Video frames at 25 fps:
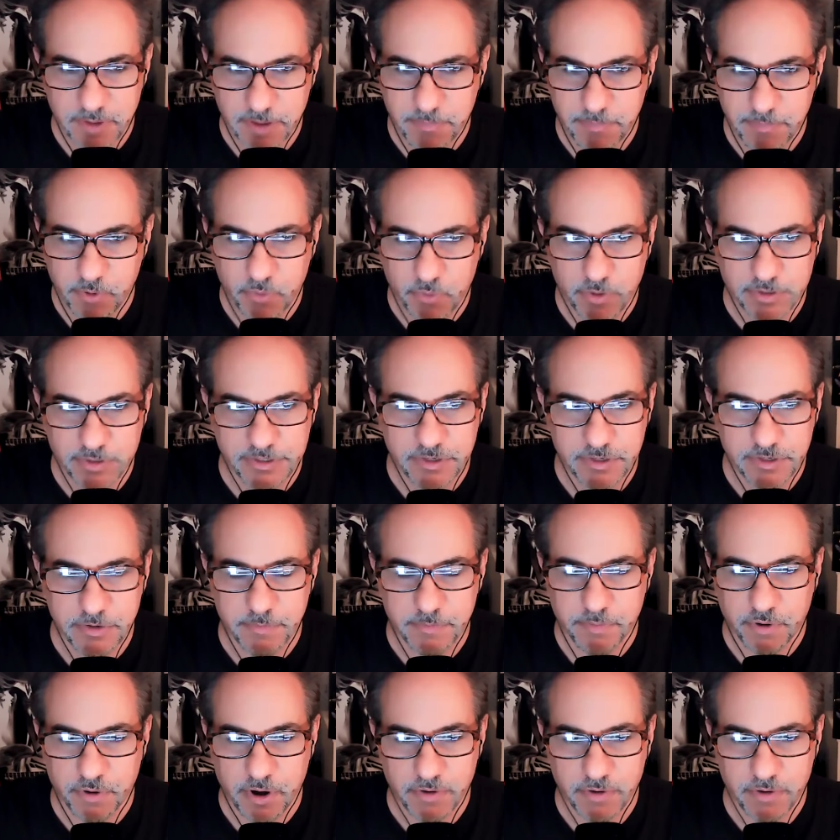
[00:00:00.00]
people would do
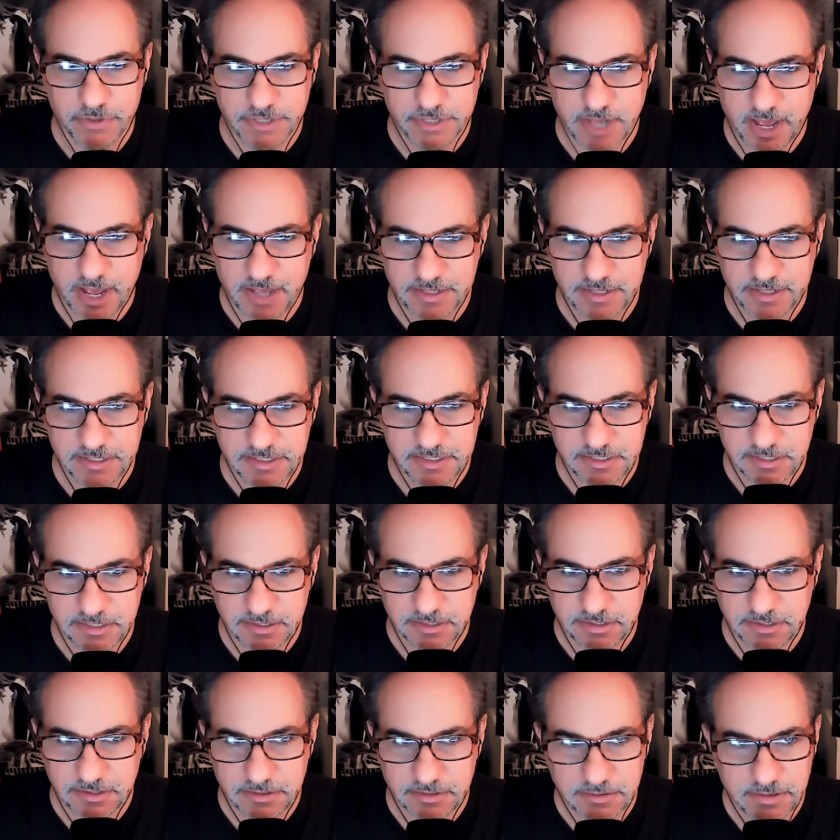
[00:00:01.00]
protests
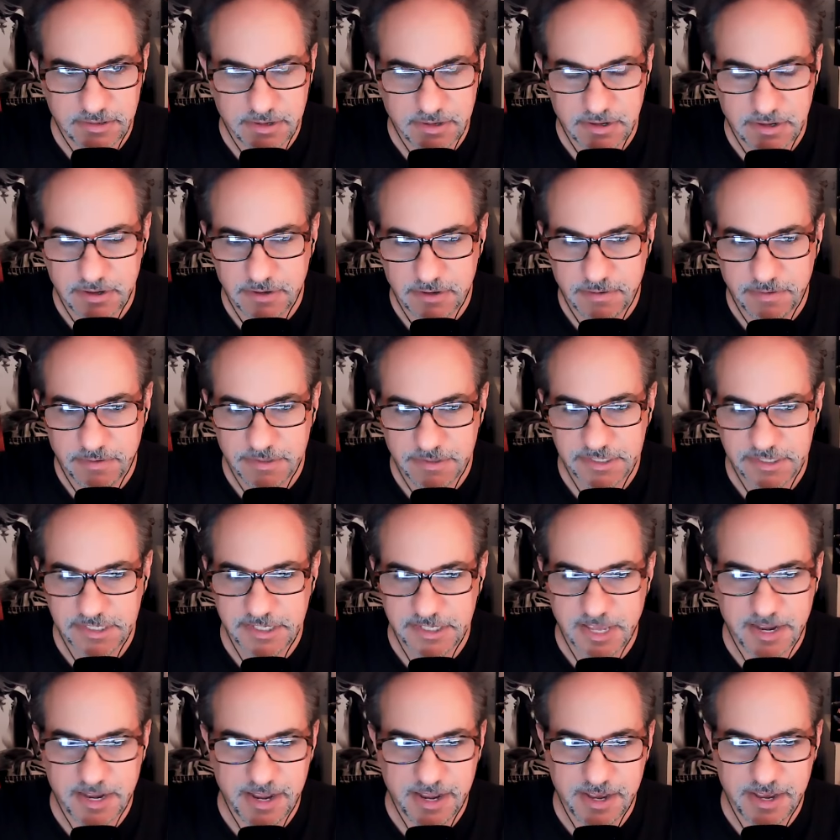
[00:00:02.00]
and
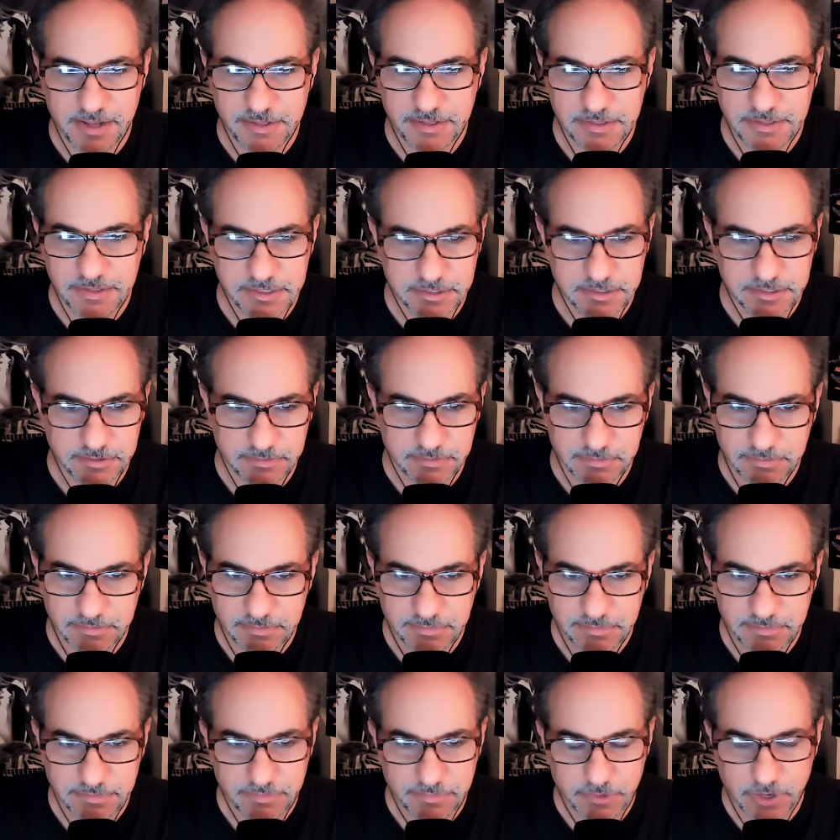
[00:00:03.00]
sit-ins and,
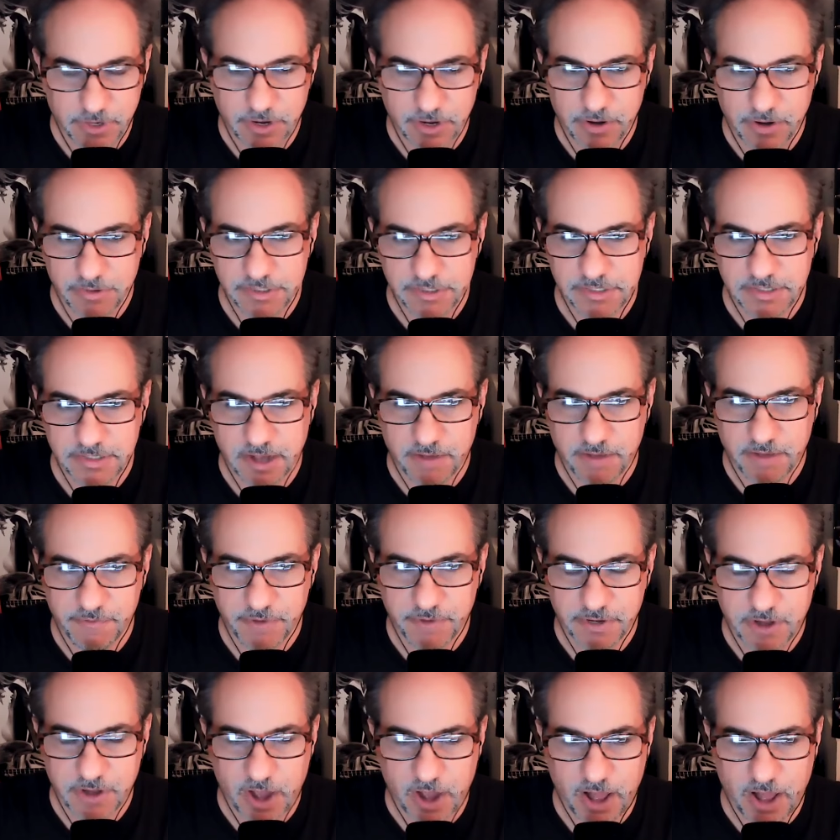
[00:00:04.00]
you know, stuff
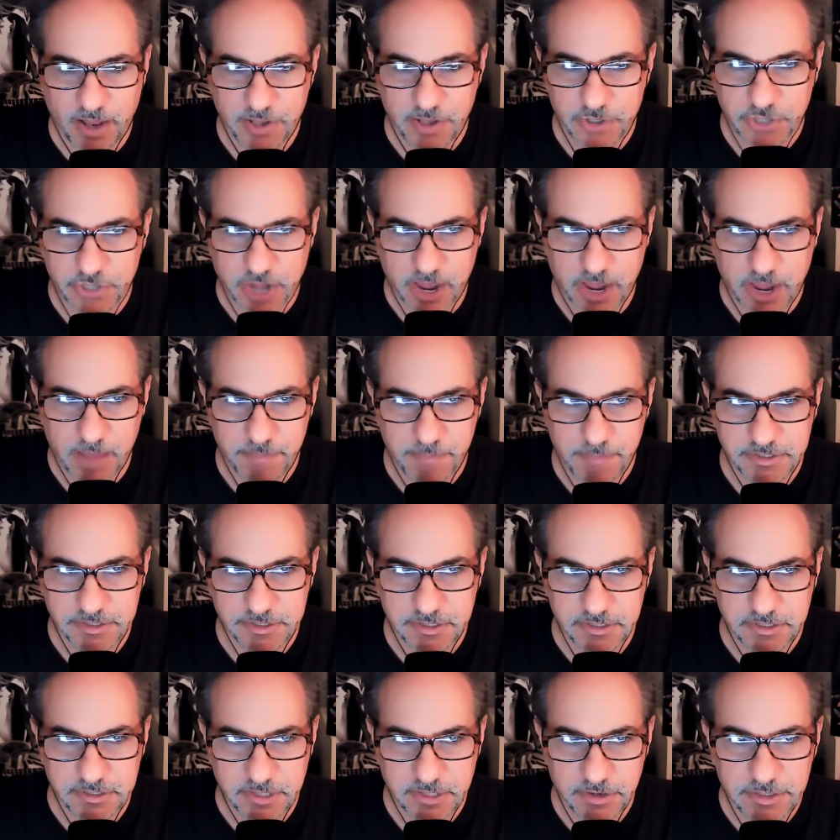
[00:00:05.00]
at college
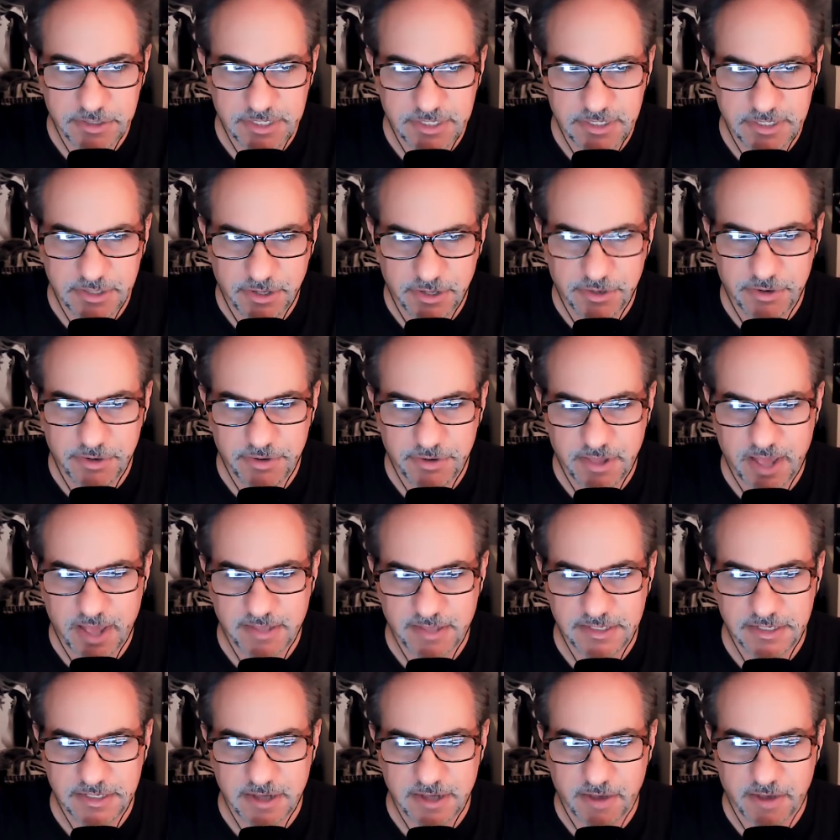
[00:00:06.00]
campuses. They still do
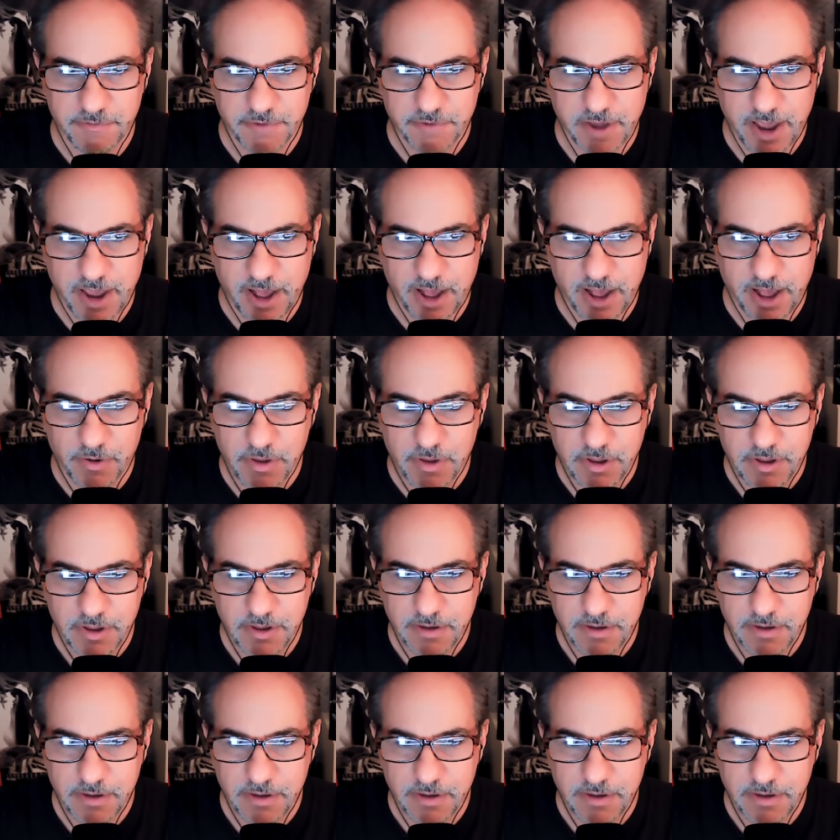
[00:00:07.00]
that stuff now.